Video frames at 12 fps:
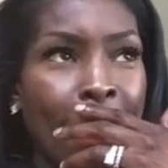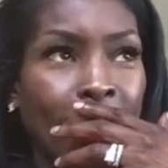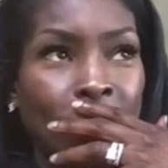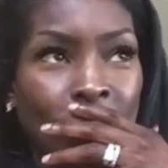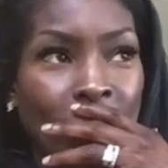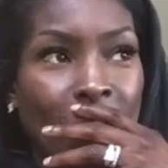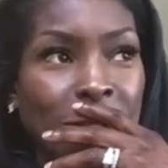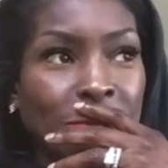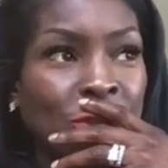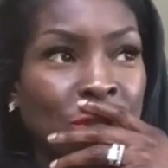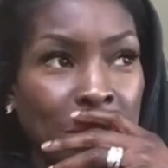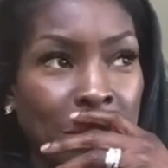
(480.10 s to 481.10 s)
I'll grab some
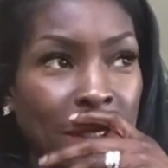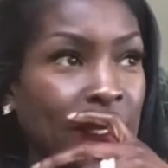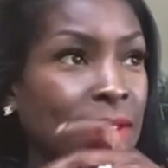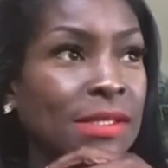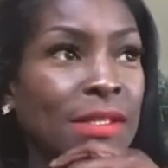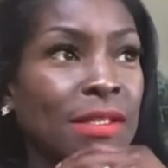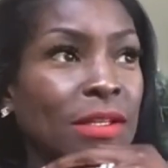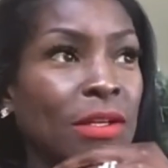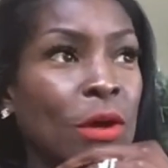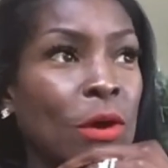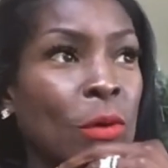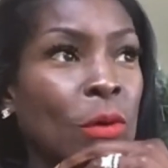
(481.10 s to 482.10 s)
chickpeas and
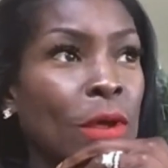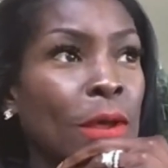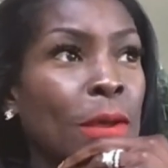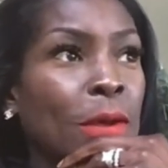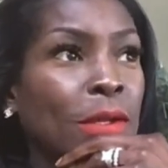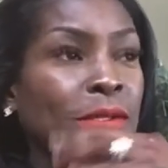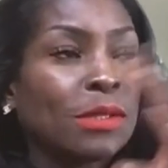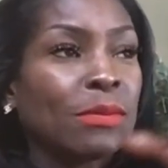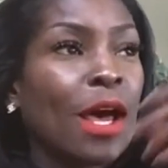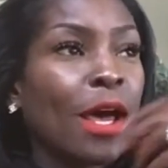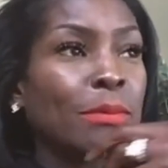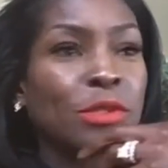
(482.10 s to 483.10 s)
some
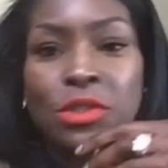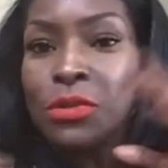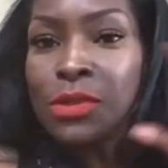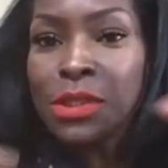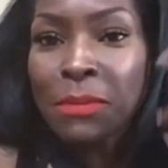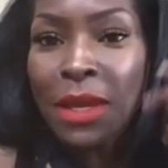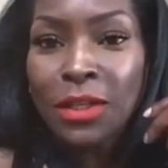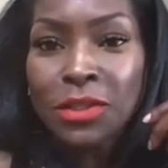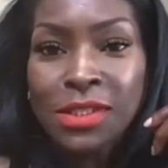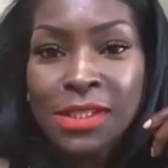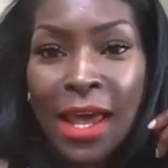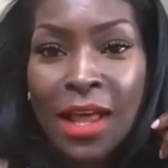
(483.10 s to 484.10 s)
lime juice and make a little
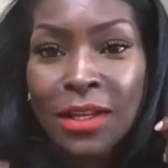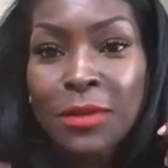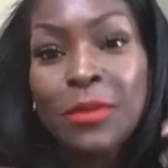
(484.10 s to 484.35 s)
salad.